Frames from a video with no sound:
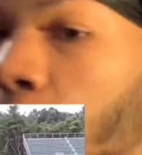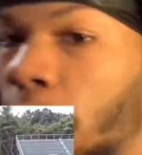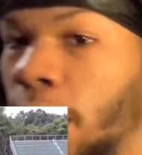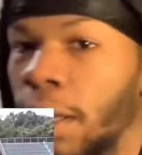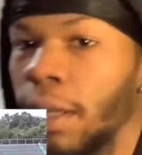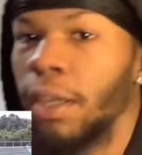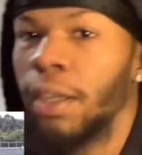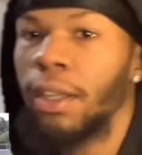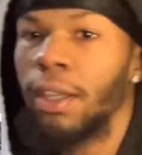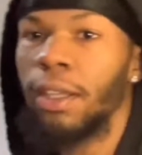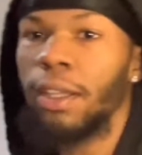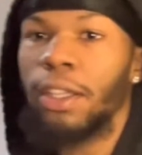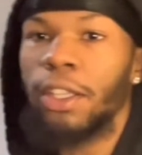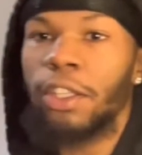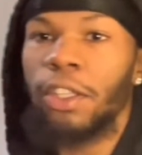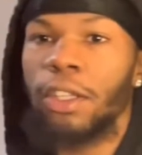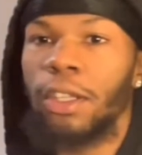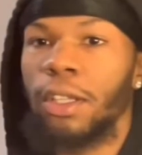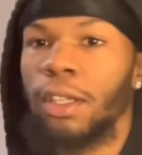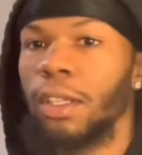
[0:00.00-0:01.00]

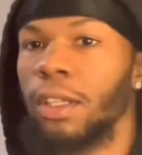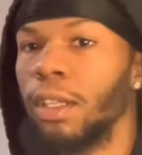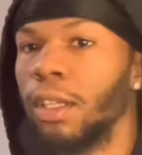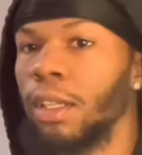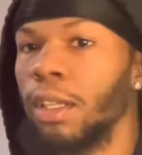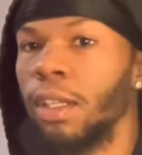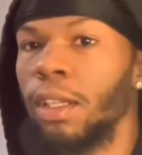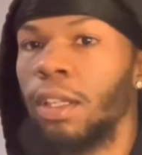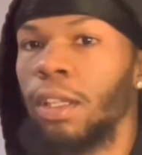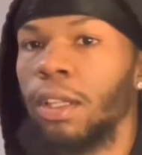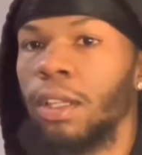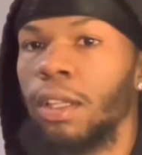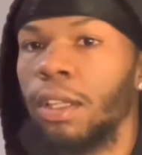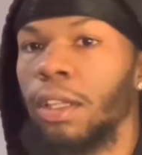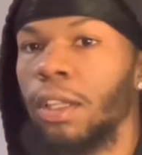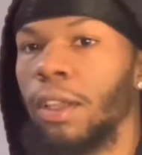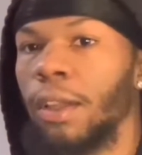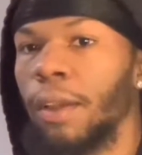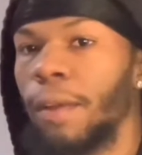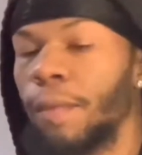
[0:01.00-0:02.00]

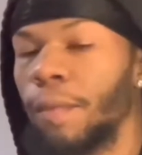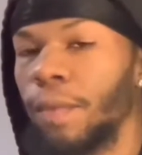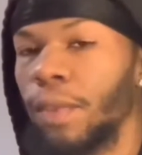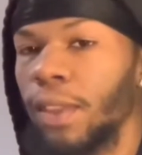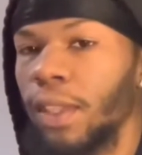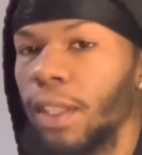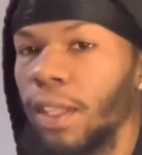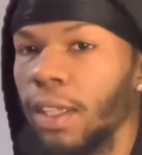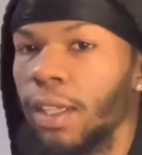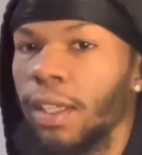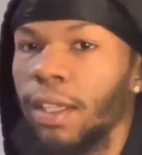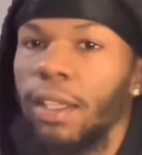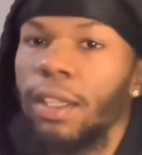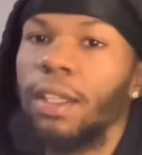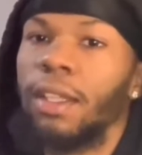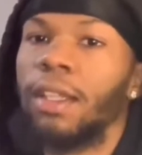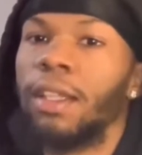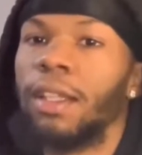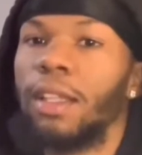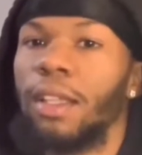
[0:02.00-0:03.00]

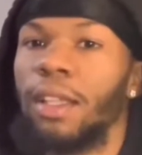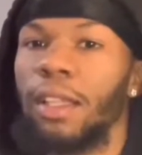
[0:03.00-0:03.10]
[no speech]